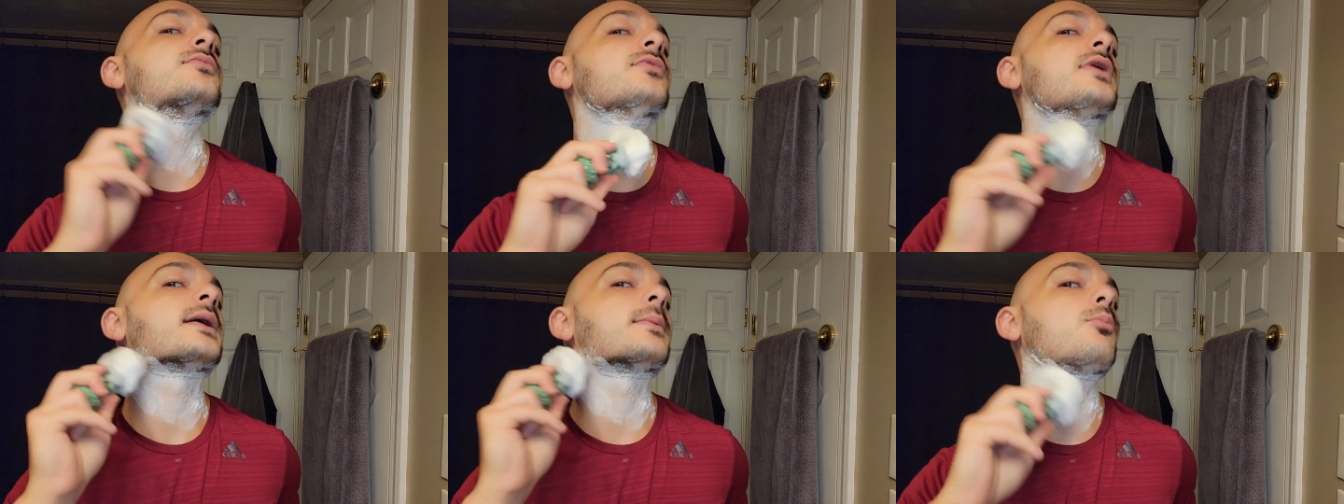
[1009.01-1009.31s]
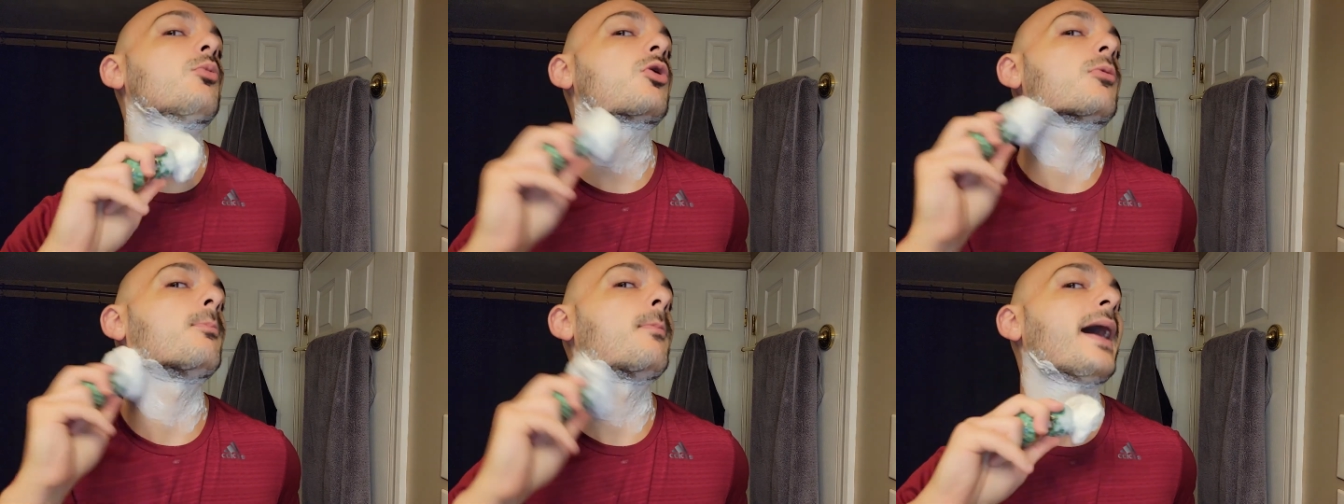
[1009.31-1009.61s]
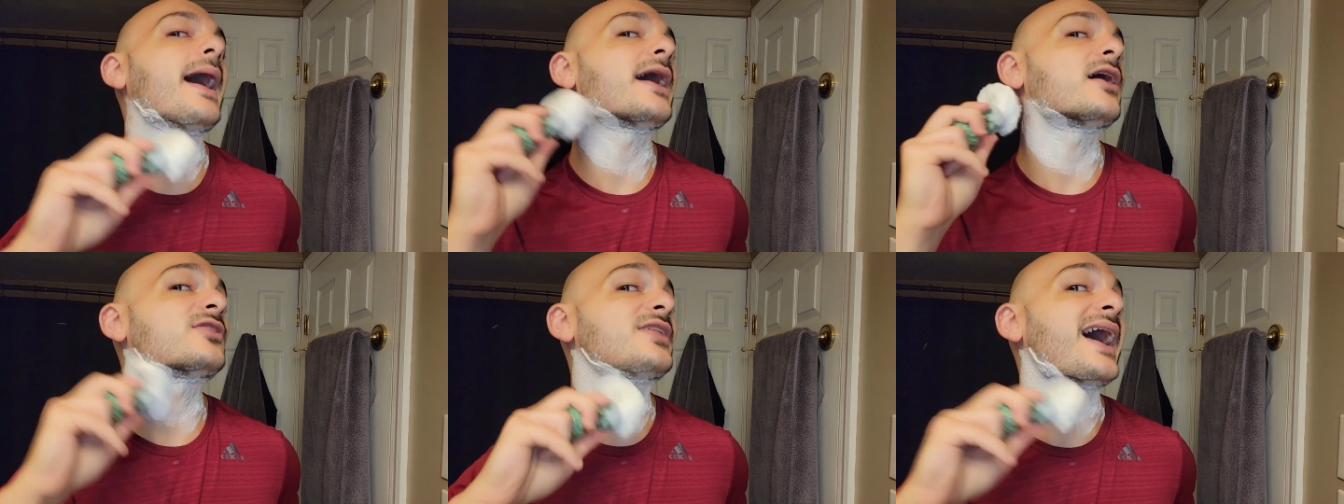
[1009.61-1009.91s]
like more
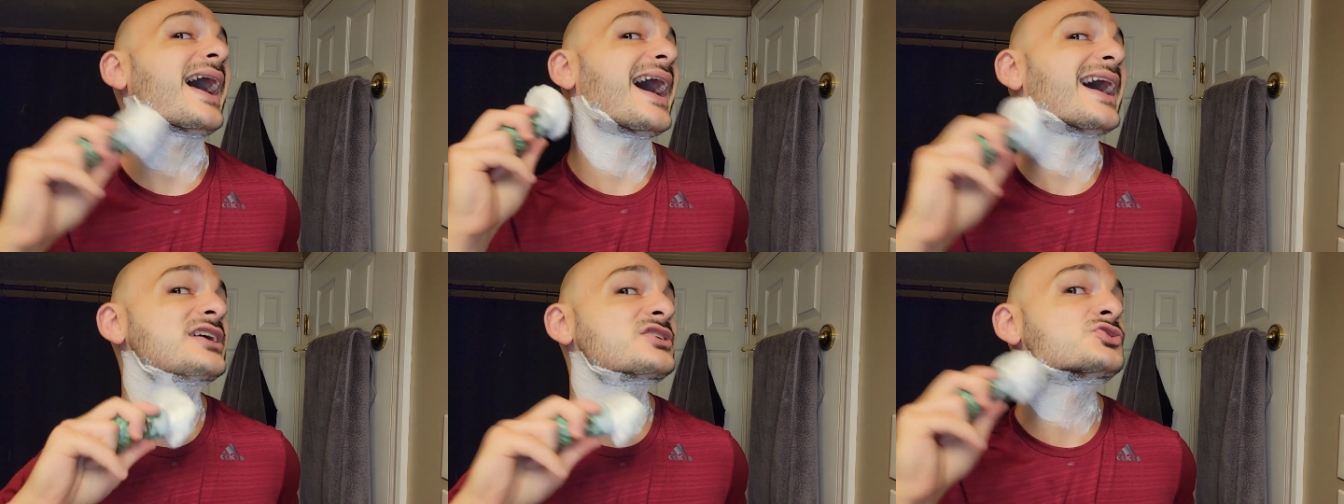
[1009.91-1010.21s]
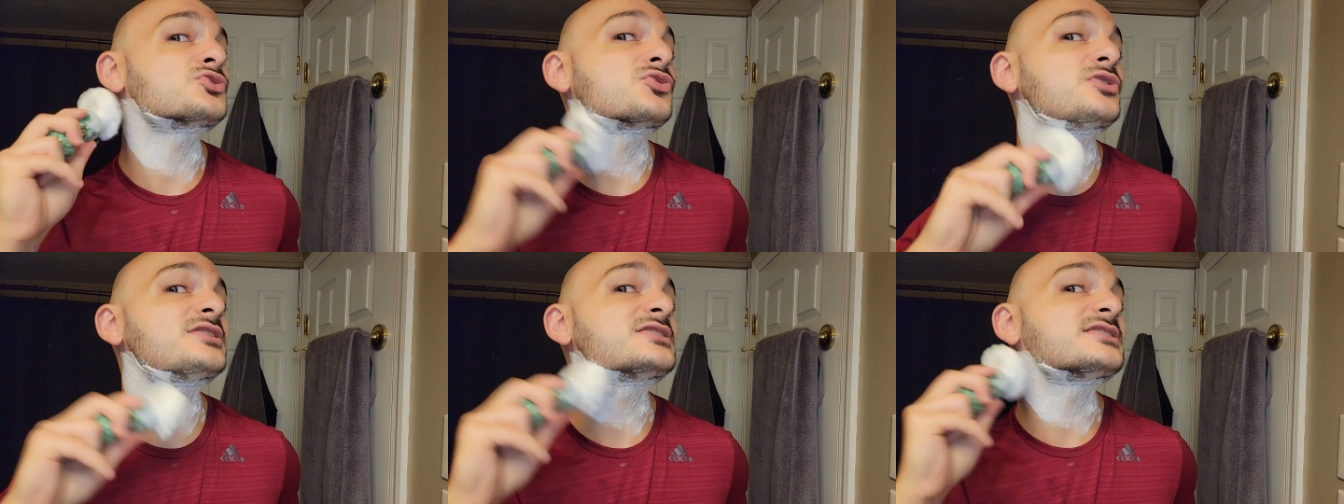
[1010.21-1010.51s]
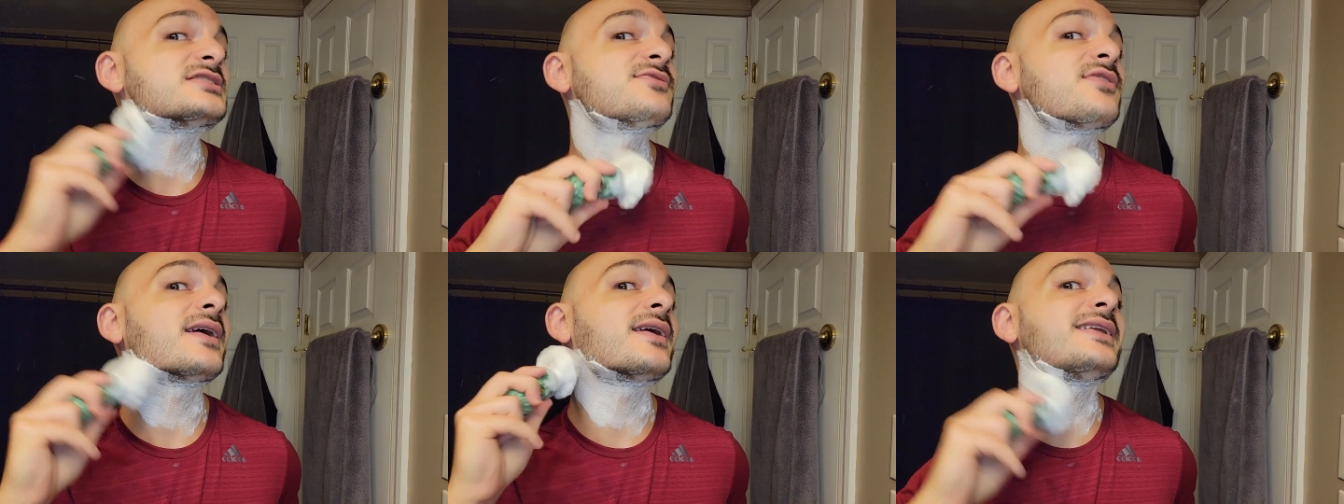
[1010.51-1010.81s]
mild
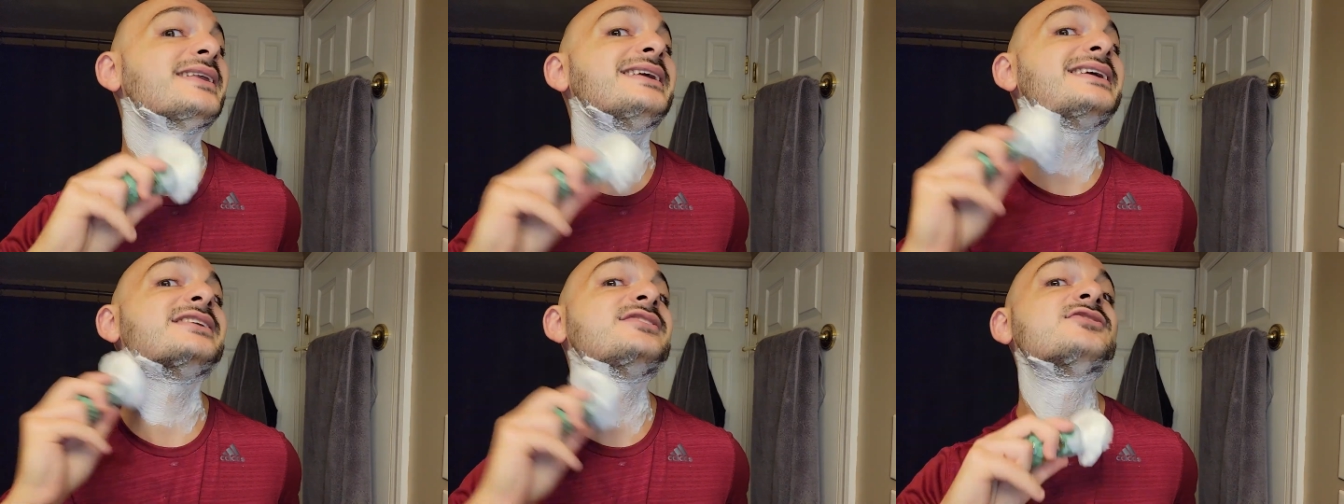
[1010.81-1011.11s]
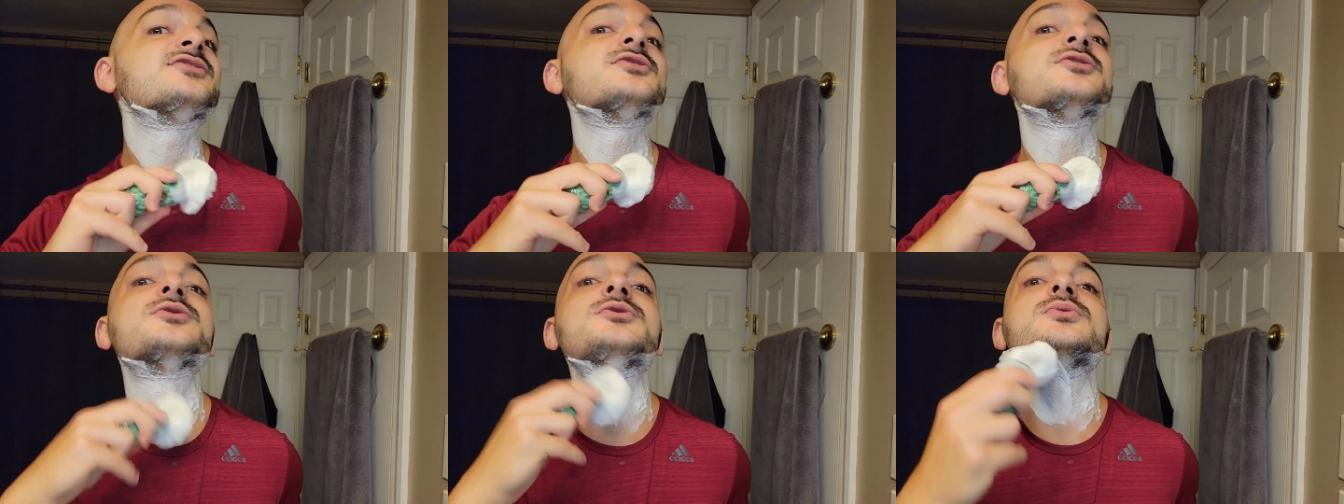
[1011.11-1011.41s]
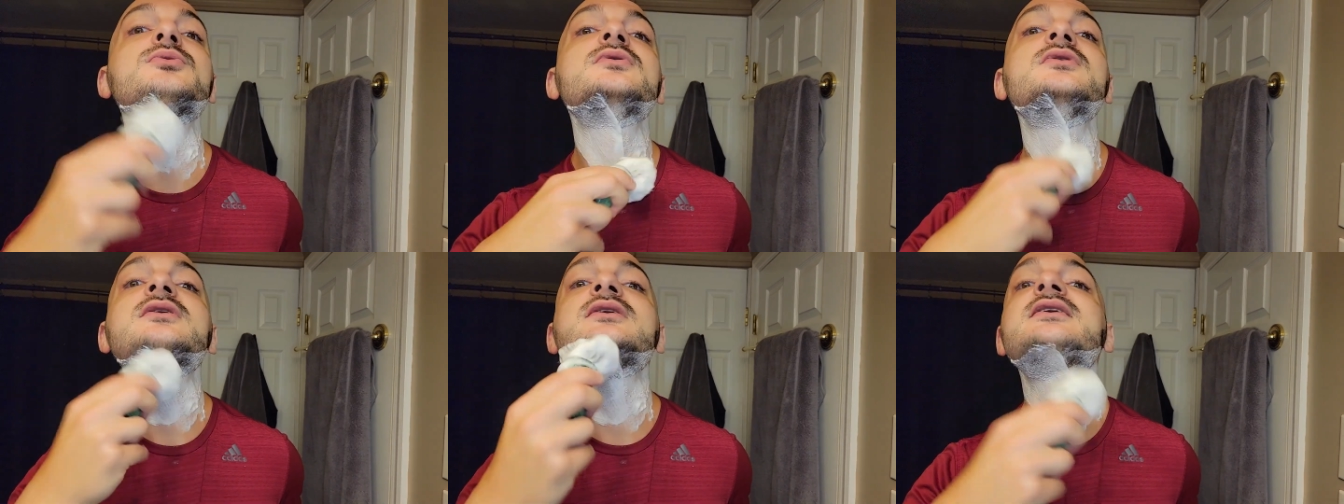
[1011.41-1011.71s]
astras if I need
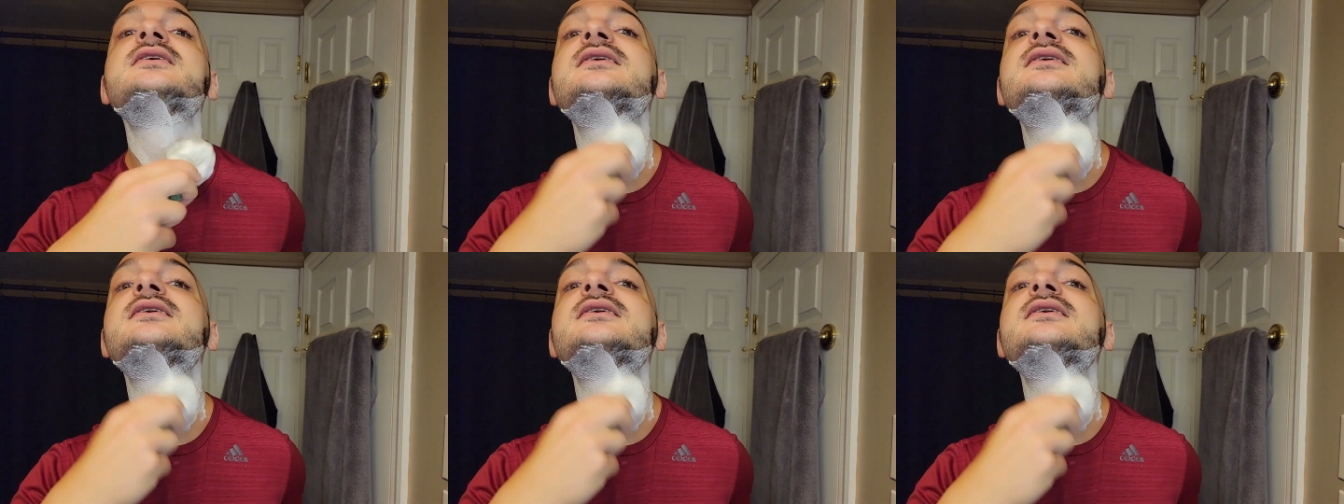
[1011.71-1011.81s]
to.